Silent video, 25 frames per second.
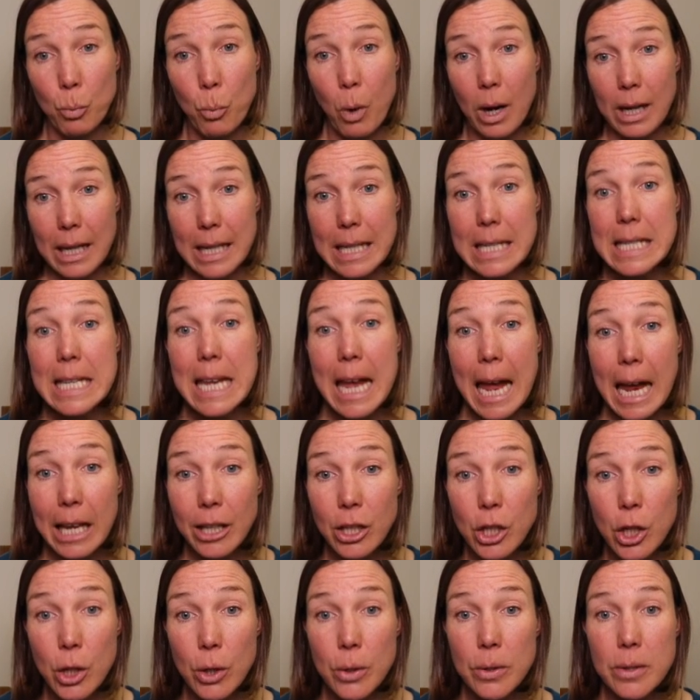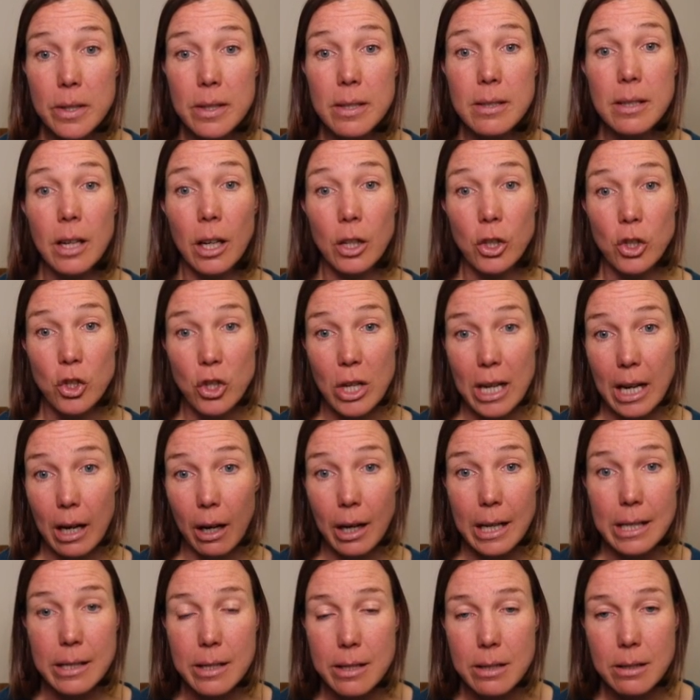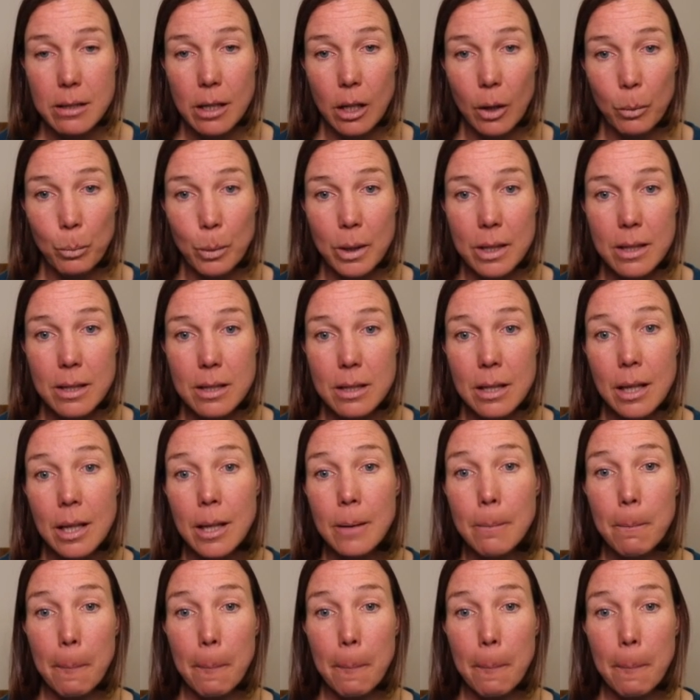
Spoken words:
1 in 10 users are GI disturbance